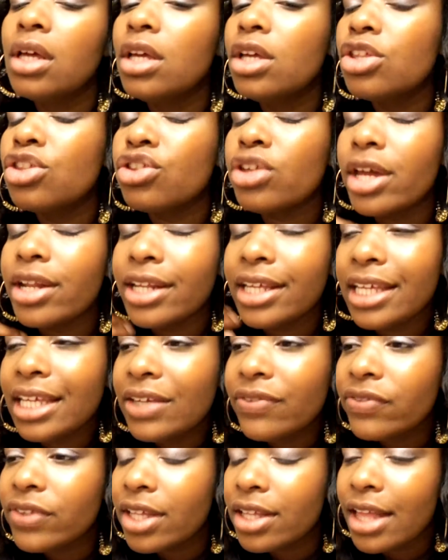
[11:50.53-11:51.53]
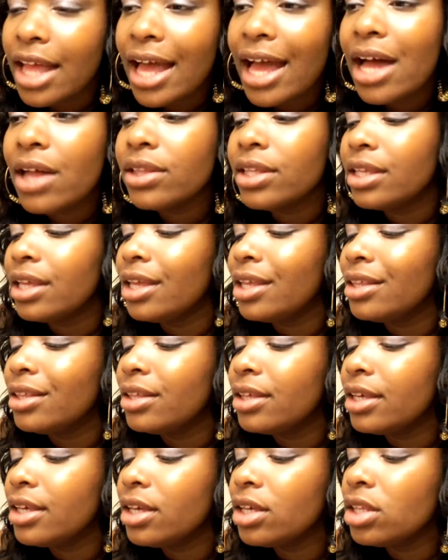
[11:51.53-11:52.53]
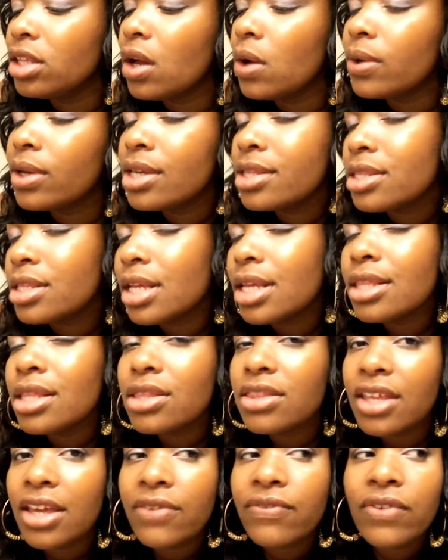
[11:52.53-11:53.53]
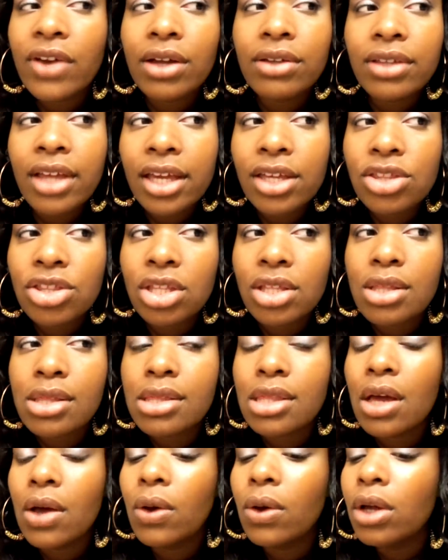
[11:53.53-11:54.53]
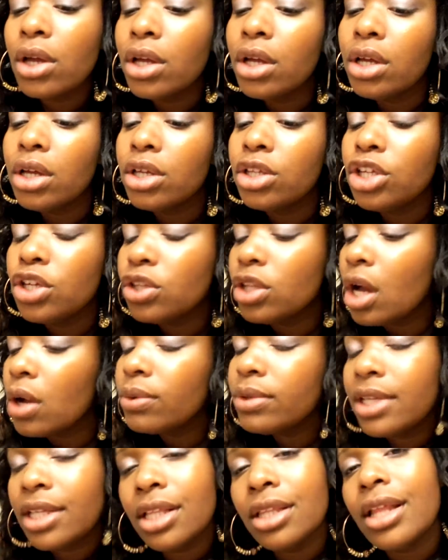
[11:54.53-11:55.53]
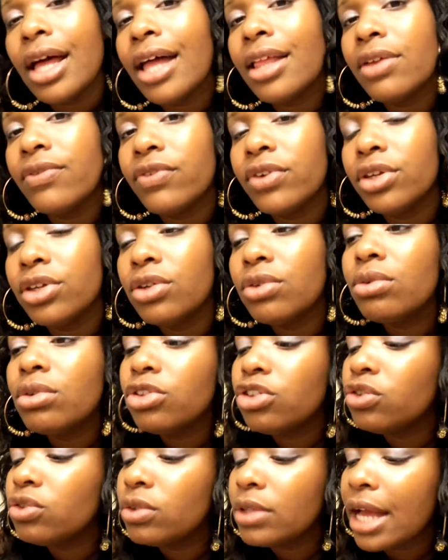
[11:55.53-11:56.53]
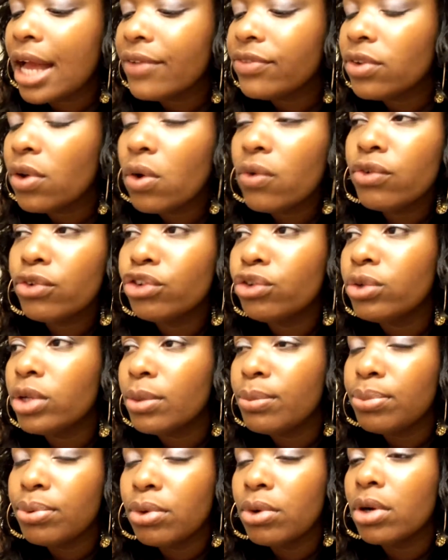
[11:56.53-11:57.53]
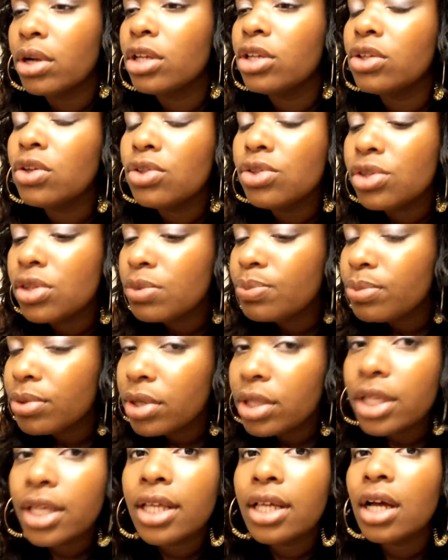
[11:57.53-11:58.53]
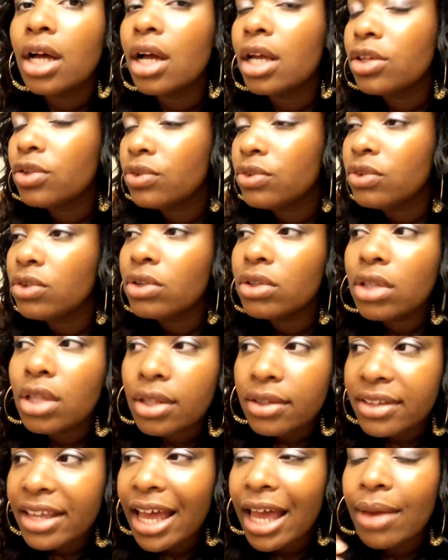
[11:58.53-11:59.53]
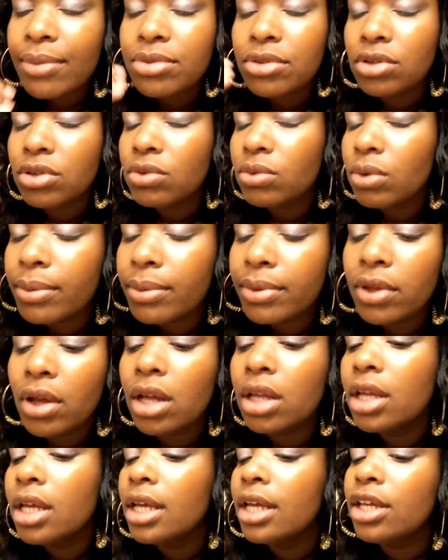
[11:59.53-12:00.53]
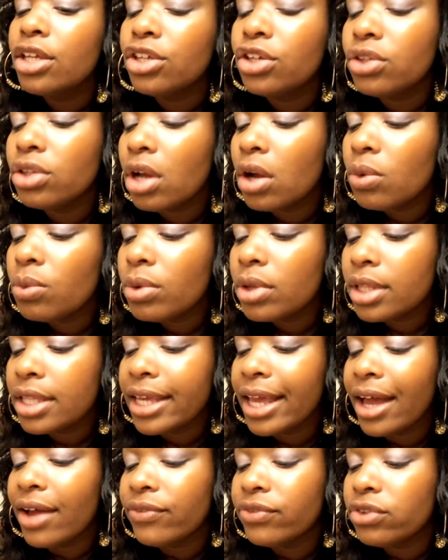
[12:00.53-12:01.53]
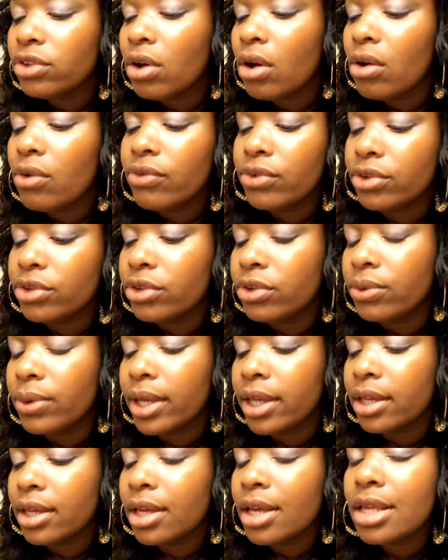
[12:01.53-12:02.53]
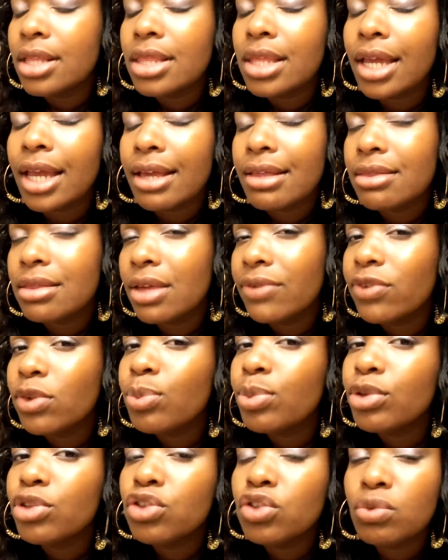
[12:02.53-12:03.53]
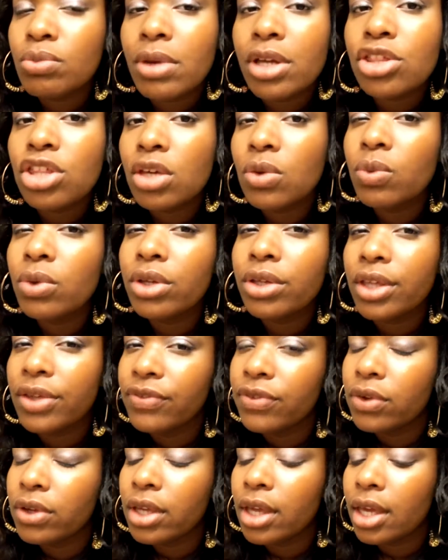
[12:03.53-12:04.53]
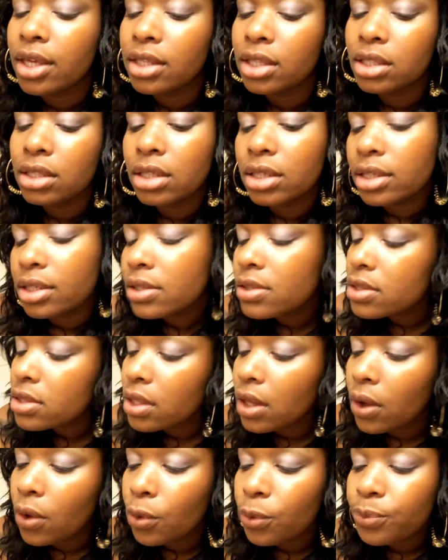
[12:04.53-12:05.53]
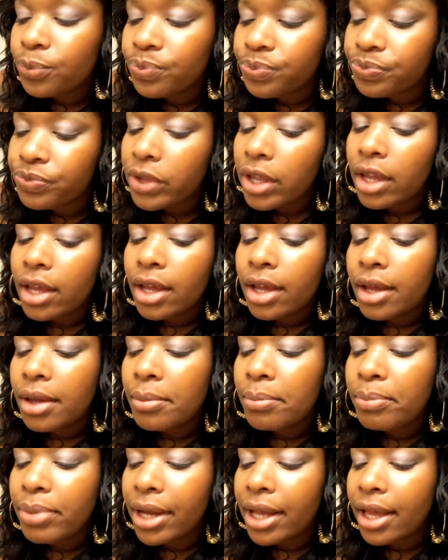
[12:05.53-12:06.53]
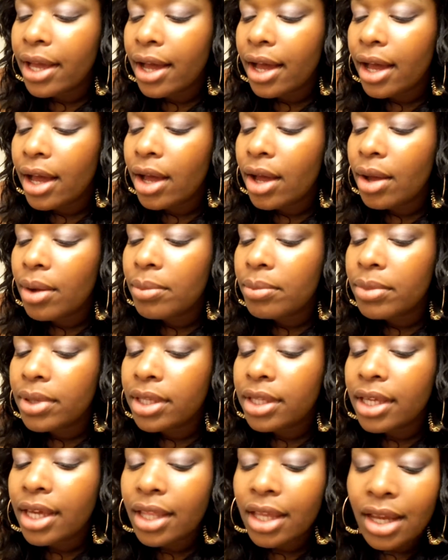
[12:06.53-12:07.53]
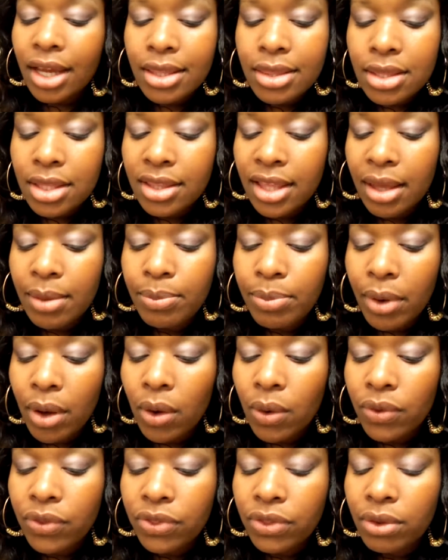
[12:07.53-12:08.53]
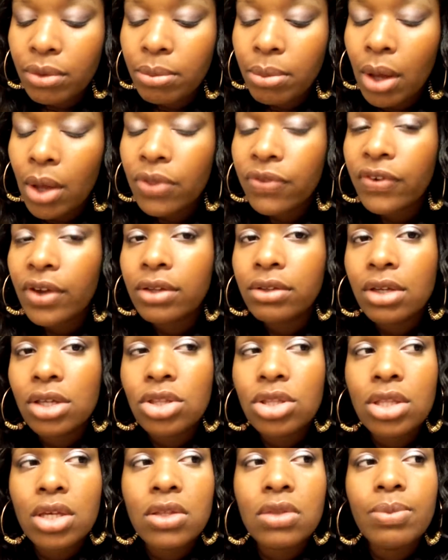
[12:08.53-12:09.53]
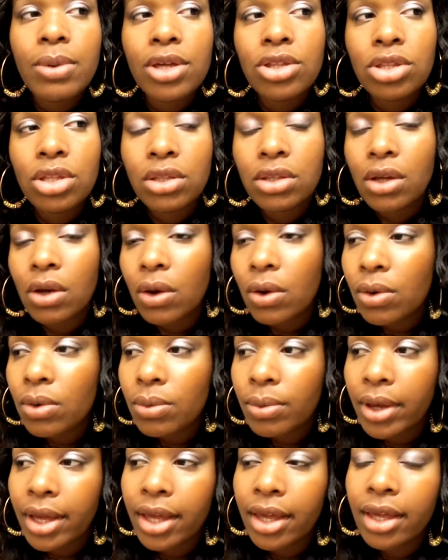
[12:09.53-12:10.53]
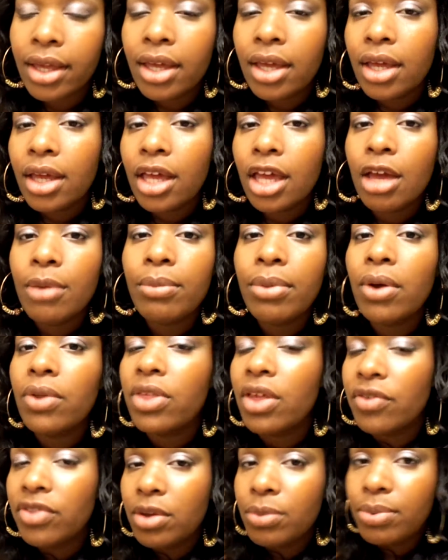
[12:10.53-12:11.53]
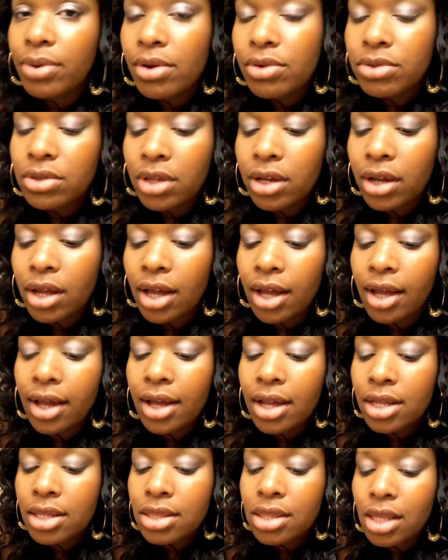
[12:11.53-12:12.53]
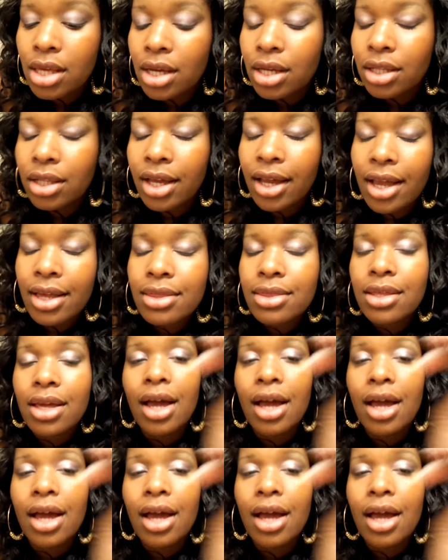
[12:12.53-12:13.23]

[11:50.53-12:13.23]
try to even it out, and you know, because it is a thick foundation, so you don't need a lot of it. You do not have to overdo it and pour it. You know, you just put it on, you do your little dabs, and you on. You don't really have to overdo it, because like I said, if you put too much, it will give you a cakey look. So, but yeah, like I said, they both foundations are special in their own way, and both have their pros and their cons. Like I said,